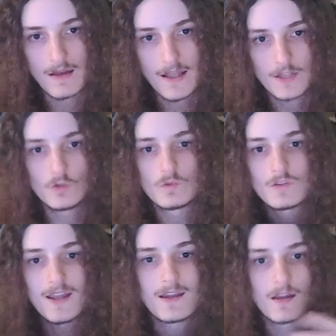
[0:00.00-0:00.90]
and you
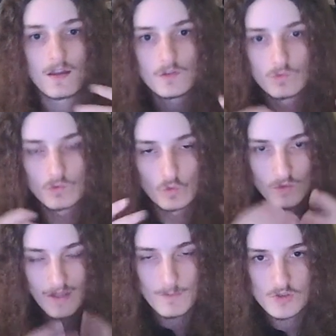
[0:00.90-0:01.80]
do
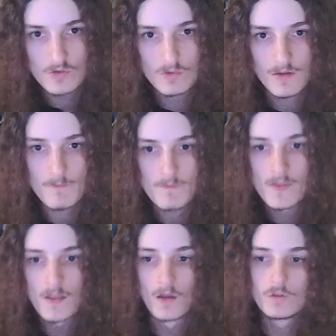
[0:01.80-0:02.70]
damage to them,
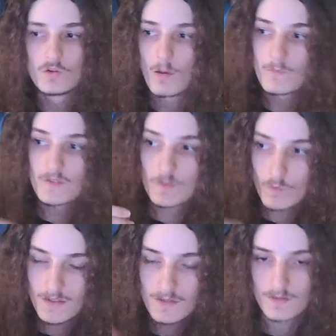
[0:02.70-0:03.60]
you obviously
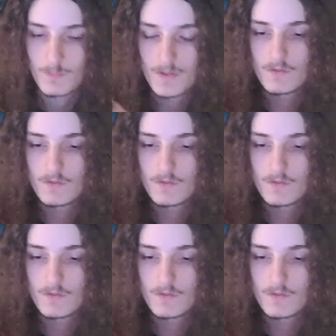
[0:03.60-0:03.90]
weaken them.